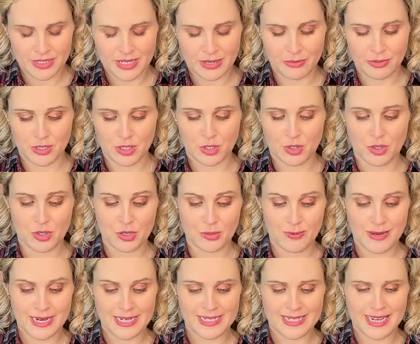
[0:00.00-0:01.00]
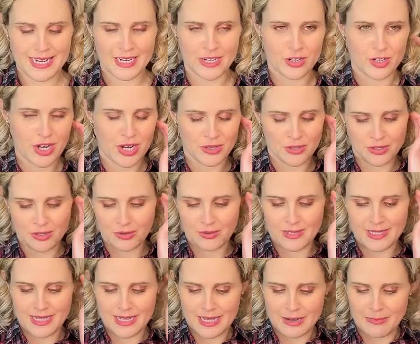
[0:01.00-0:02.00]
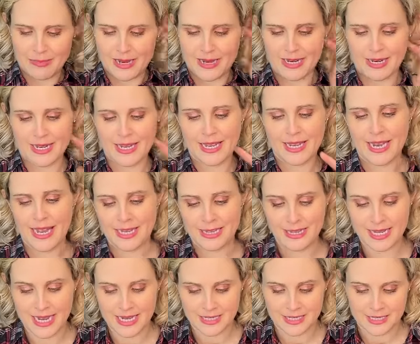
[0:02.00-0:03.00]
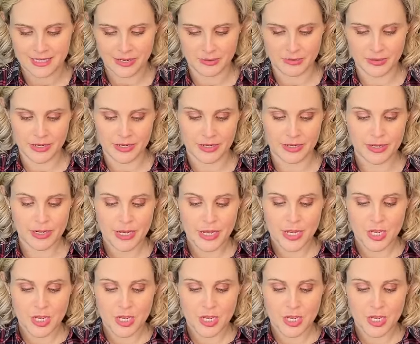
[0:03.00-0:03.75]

That was the True by Sani trousers. We did that back in last summer.